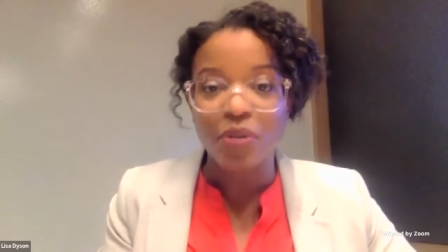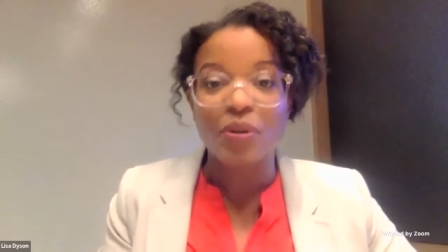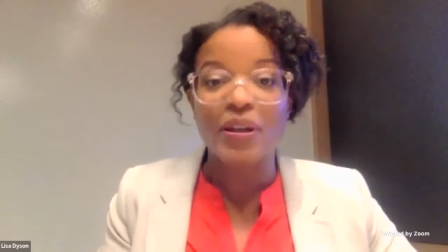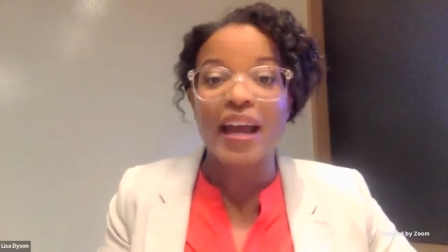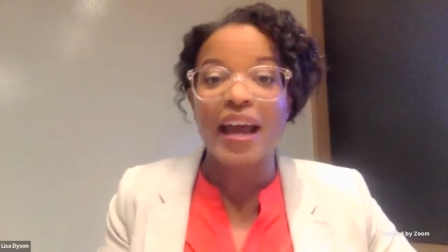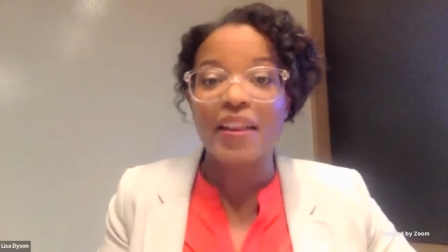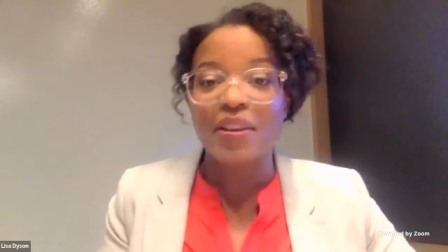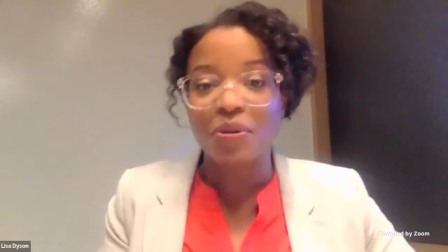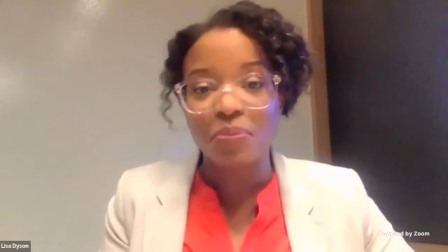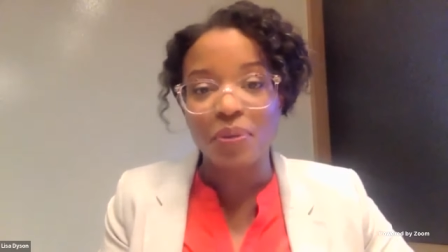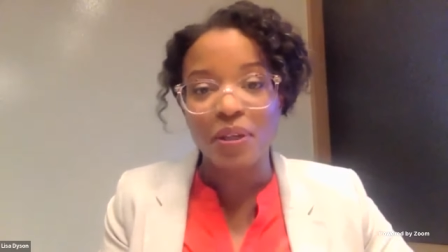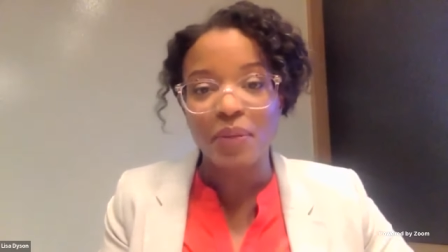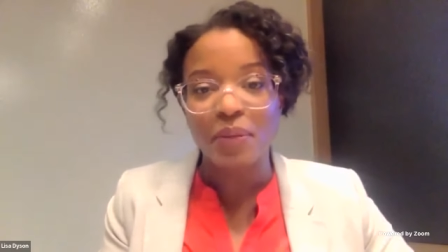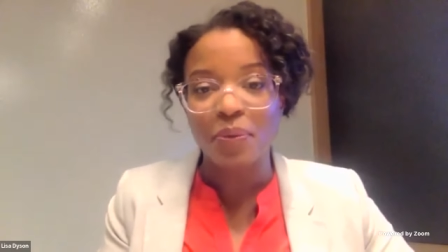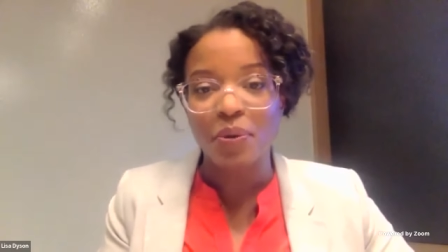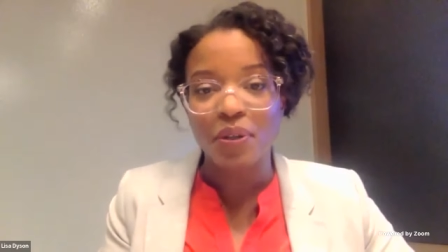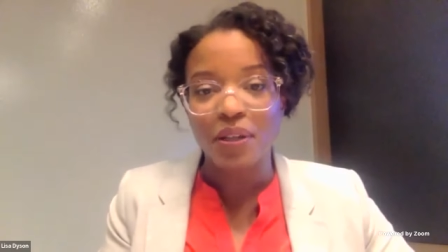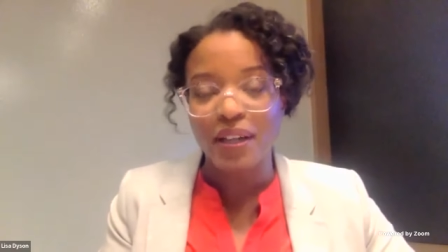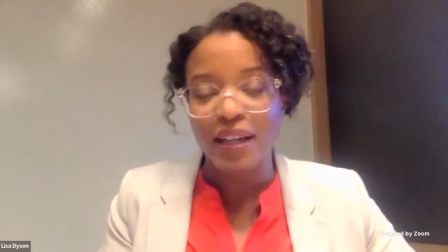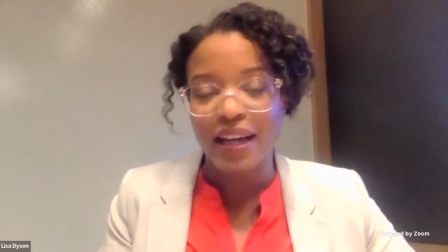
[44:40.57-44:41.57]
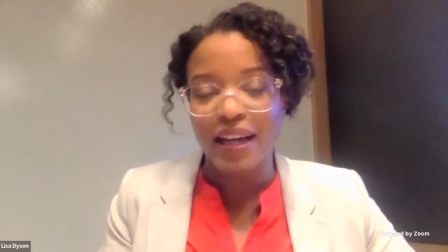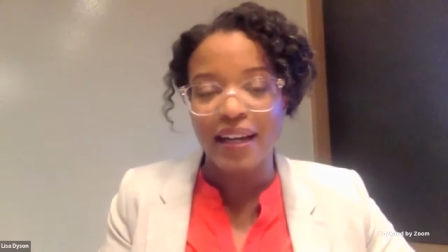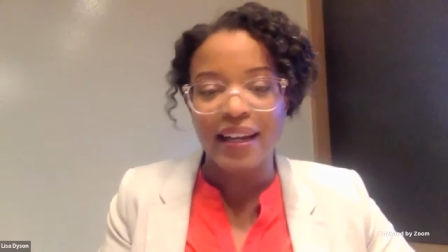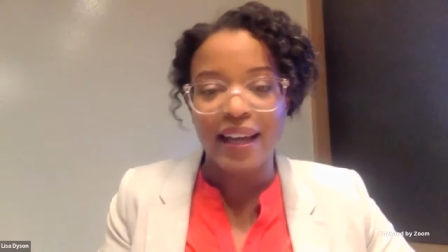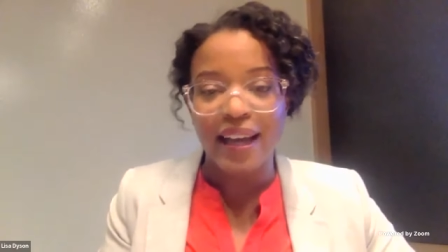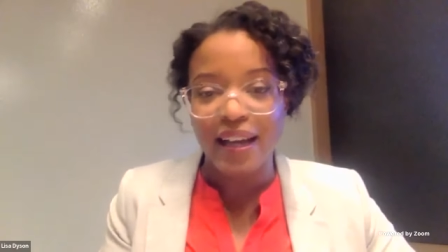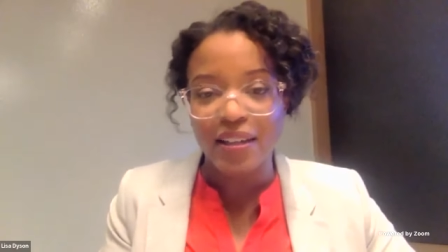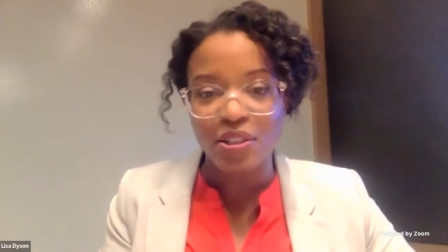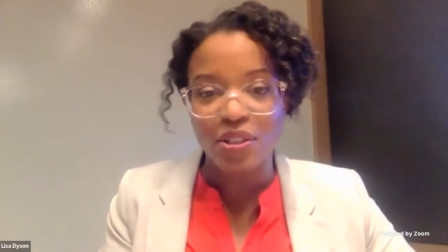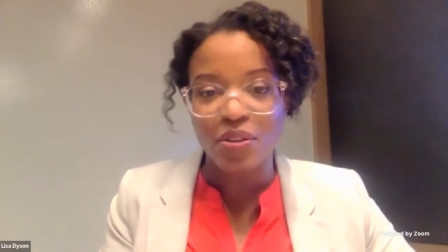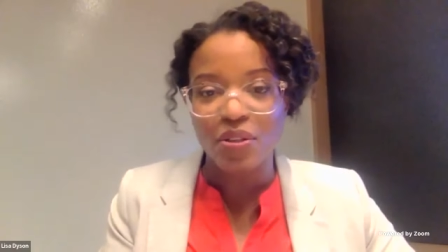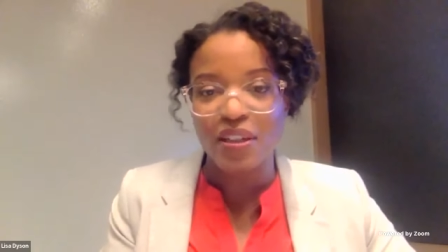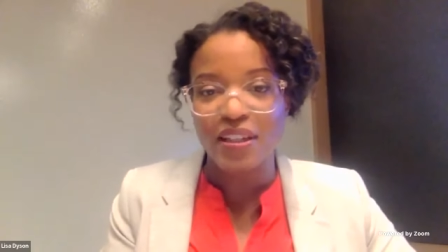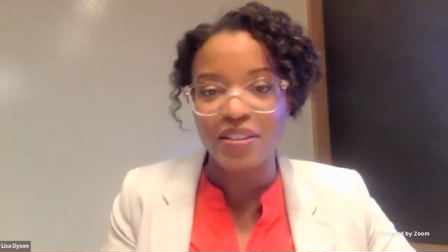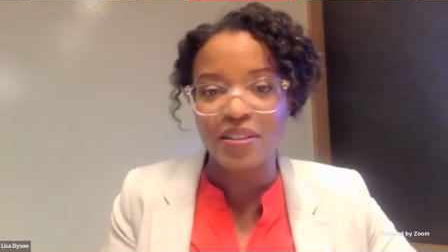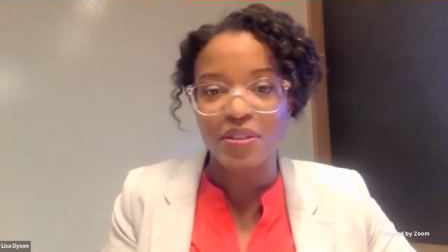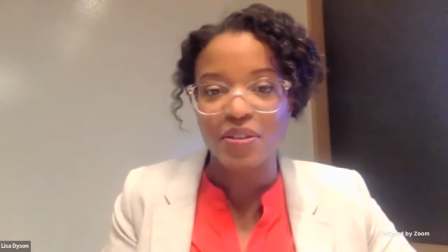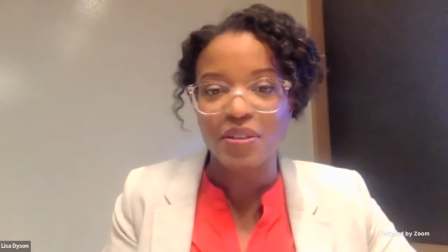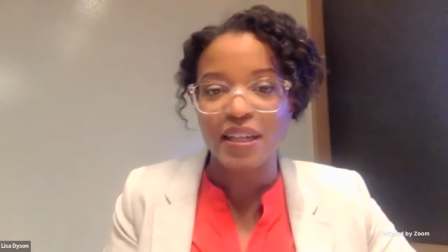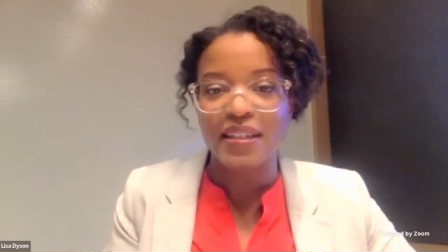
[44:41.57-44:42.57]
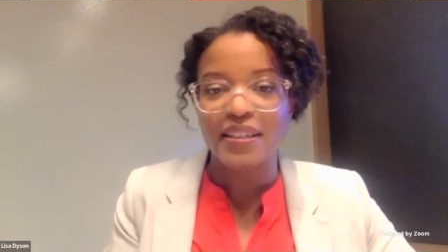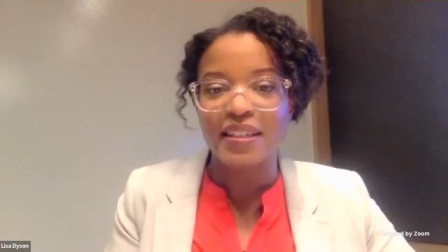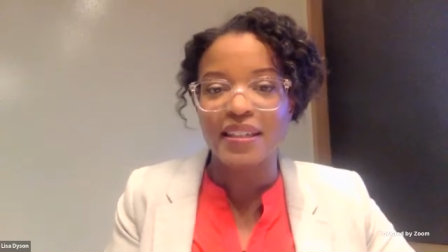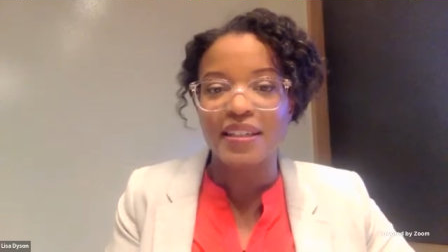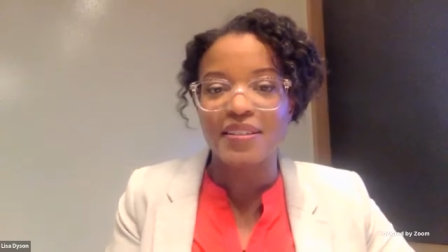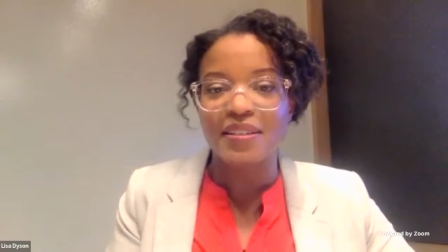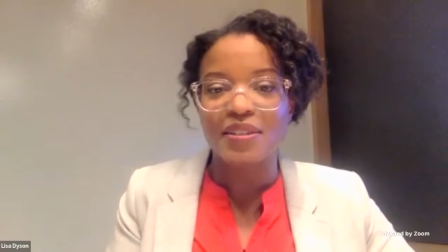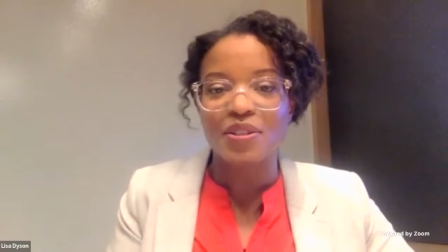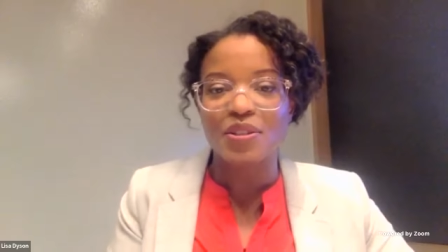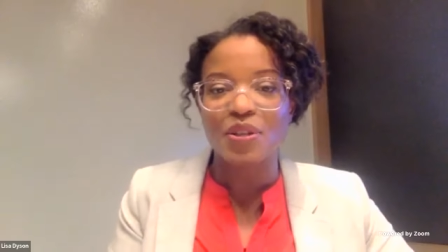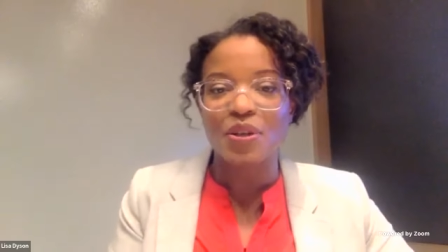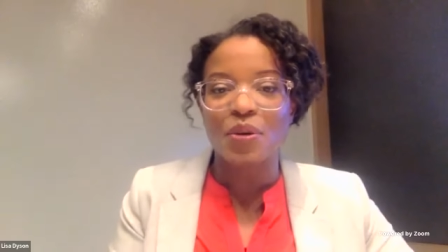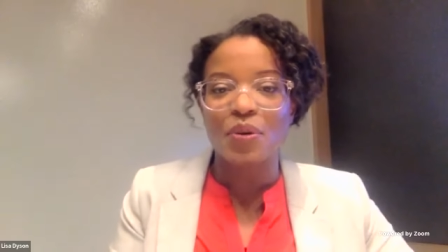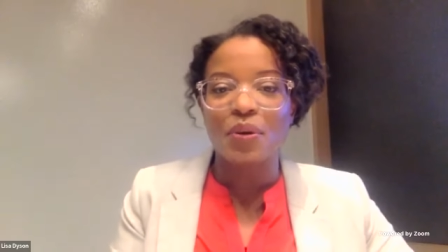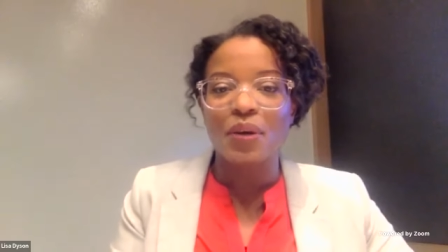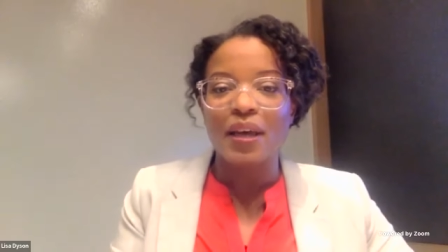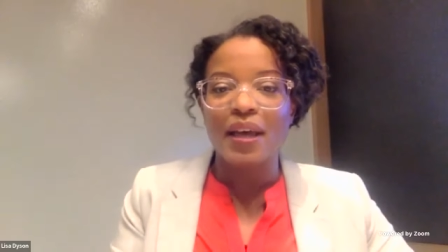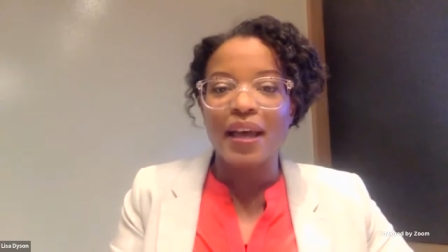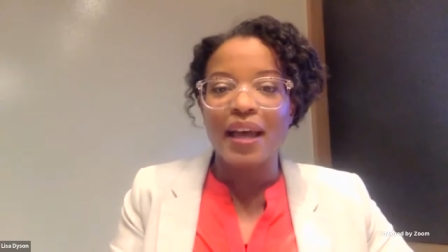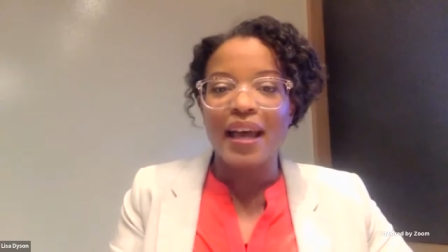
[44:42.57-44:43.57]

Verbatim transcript: gather people to kind of execute against those ideas and so